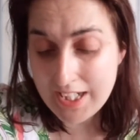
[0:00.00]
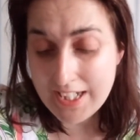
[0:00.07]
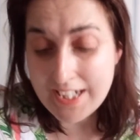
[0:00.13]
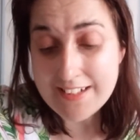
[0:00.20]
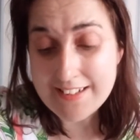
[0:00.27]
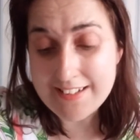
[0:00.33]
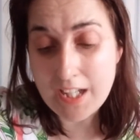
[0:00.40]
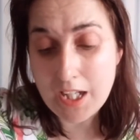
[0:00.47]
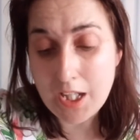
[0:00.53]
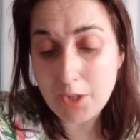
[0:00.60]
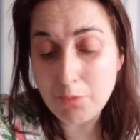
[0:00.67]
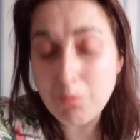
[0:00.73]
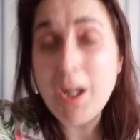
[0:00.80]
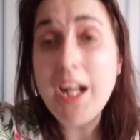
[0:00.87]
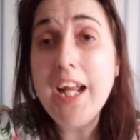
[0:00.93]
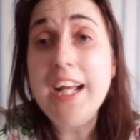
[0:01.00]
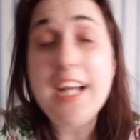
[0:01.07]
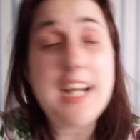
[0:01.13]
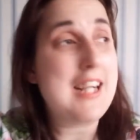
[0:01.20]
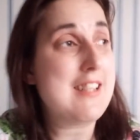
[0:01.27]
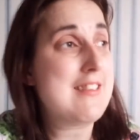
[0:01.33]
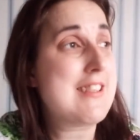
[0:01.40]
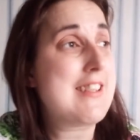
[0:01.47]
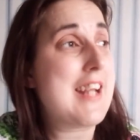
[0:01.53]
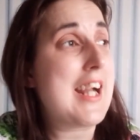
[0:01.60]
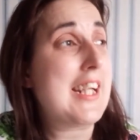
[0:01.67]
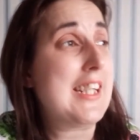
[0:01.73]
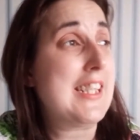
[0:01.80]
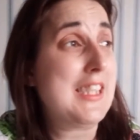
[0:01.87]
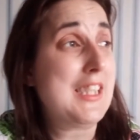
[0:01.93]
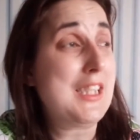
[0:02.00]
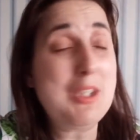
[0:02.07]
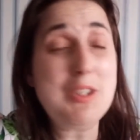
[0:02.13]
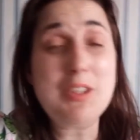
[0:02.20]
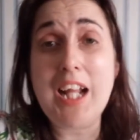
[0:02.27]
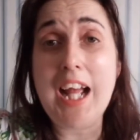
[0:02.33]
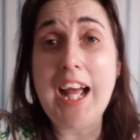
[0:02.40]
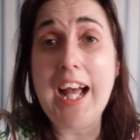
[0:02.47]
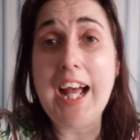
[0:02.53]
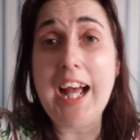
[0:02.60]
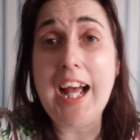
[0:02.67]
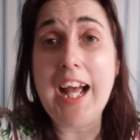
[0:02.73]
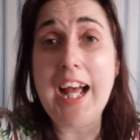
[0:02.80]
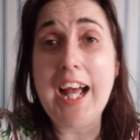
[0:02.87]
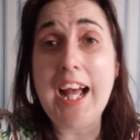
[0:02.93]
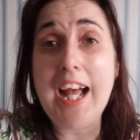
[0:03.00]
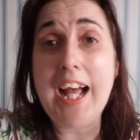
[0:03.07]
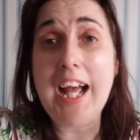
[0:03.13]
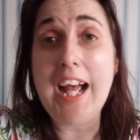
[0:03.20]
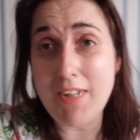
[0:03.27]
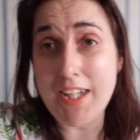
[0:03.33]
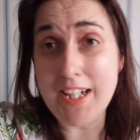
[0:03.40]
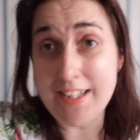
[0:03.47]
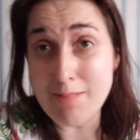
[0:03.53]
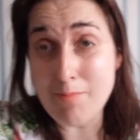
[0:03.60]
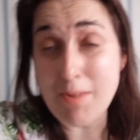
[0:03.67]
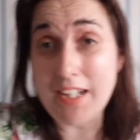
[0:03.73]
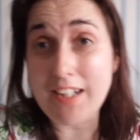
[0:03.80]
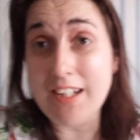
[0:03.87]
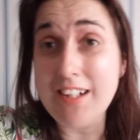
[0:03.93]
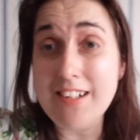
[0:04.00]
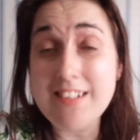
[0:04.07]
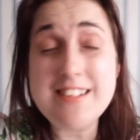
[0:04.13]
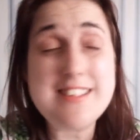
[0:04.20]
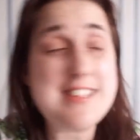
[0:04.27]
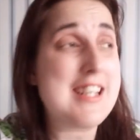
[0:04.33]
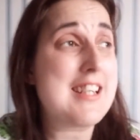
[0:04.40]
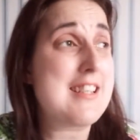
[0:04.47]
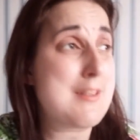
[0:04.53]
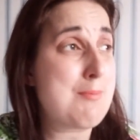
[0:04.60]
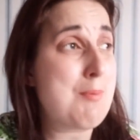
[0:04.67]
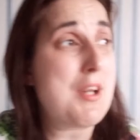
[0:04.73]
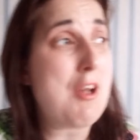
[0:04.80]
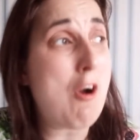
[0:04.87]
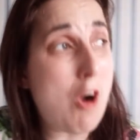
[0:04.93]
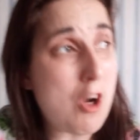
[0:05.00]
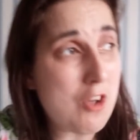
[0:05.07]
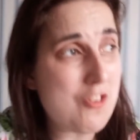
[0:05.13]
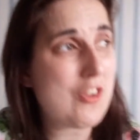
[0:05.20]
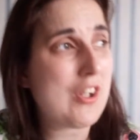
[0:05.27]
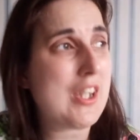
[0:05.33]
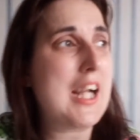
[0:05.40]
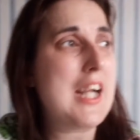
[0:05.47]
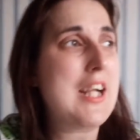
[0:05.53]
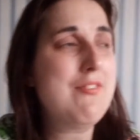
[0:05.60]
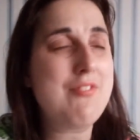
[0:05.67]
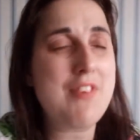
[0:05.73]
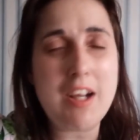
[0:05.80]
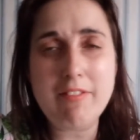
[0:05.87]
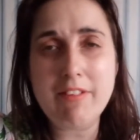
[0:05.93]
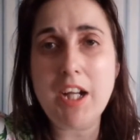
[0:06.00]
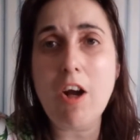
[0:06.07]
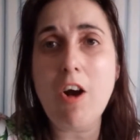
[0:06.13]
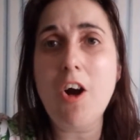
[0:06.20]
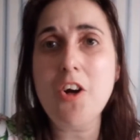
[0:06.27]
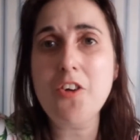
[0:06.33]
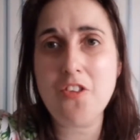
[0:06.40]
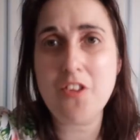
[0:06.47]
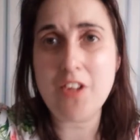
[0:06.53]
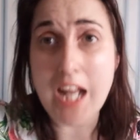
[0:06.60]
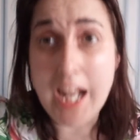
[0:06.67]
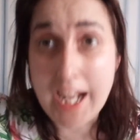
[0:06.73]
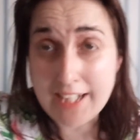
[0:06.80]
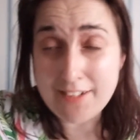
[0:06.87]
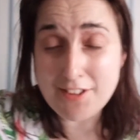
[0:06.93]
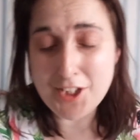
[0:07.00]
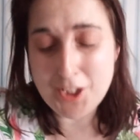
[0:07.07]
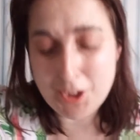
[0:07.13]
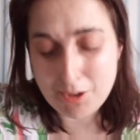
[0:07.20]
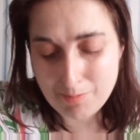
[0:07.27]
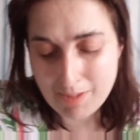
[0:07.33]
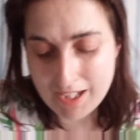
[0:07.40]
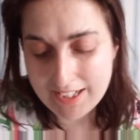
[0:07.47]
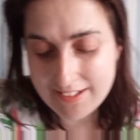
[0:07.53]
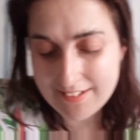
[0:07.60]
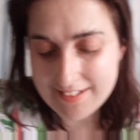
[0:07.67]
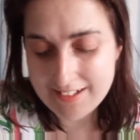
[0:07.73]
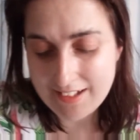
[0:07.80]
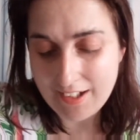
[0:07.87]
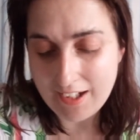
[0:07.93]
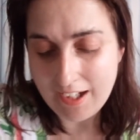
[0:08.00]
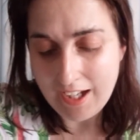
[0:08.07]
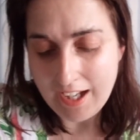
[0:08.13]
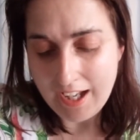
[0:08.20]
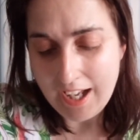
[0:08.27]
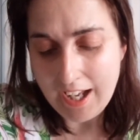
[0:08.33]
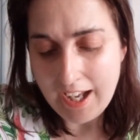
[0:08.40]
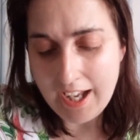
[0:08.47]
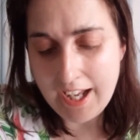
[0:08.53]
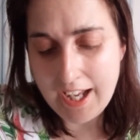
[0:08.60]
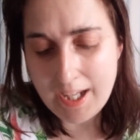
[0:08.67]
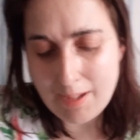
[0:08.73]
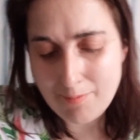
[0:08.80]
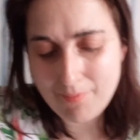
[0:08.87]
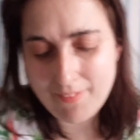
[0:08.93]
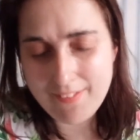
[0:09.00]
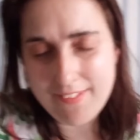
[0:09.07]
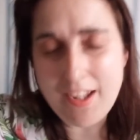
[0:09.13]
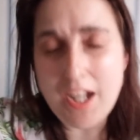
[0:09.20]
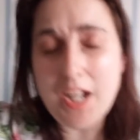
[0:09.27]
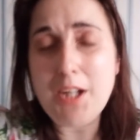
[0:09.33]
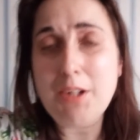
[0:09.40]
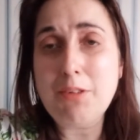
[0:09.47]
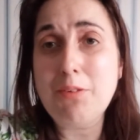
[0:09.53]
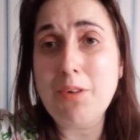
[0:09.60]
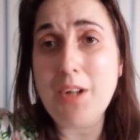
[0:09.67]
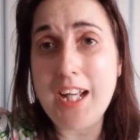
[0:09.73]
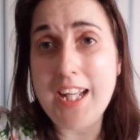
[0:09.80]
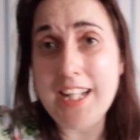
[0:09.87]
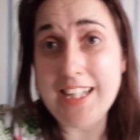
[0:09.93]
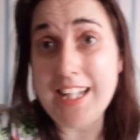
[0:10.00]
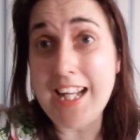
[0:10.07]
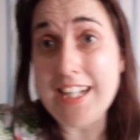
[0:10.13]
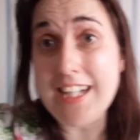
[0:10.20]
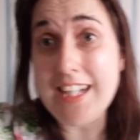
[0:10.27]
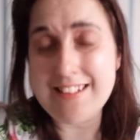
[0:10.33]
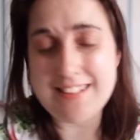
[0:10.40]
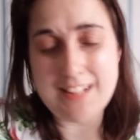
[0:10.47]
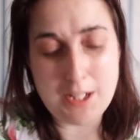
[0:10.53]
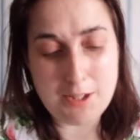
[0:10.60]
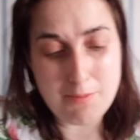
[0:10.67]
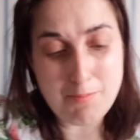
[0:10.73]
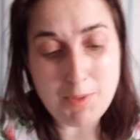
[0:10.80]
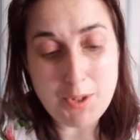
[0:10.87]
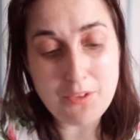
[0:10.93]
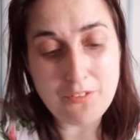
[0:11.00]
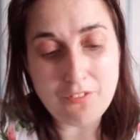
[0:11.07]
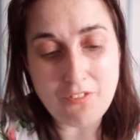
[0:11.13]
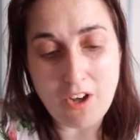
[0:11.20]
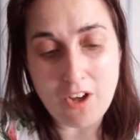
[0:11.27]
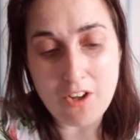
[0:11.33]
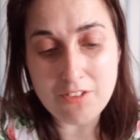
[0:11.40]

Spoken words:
So today in the UK, in the Midlands, it's been hot again, very hot and humid. And so let's move on.